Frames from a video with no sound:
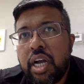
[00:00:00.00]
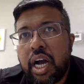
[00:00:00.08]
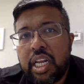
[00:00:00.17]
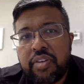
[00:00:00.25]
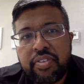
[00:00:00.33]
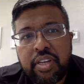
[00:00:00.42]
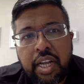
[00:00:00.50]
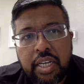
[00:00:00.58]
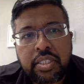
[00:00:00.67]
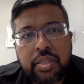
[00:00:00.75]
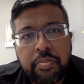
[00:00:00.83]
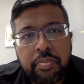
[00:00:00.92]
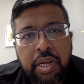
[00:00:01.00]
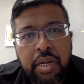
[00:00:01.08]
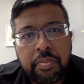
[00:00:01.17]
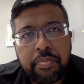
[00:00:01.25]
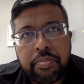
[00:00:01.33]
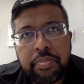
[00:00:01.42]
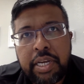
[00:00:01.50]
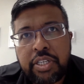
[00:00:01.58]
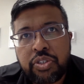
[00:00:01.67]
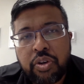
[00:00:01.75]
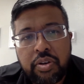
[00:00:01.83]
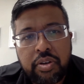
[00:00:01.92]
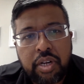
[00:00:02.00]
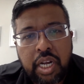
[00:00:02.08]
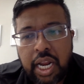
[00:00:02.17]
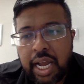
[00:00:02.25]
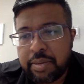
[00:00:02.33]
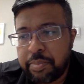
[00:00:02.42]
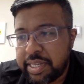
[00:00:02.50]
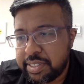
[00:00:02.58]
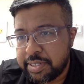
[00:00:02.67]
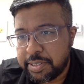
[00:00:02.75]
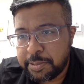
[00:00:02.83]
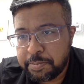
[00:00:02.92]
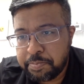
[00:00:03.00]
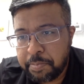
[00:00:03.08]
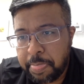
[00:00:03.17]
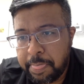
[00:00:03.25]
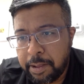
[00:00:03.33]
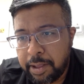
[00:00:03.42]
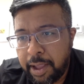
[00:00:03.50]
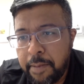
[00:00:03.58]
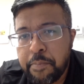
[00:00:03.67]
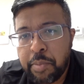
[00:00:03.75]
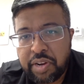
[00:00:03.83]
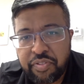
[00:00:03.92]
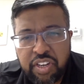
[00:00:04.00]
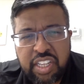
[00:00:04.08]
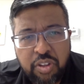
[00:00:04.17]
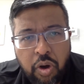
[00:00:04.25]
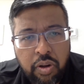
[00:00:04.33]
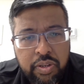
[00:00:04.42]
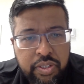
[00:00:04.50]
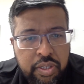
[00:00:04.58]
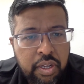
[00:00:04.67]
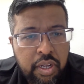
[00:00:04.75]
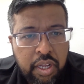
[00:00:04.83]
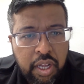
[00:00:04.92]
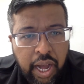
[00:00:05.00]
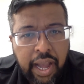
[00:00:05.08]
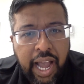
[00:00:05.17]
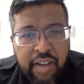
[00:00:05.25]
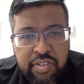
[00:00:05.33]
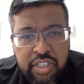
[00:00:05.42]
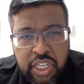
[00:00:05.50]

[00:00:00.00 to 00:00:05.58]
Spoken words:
I'll leave it custom based on client bases. Okay, but if you need the old, I have it.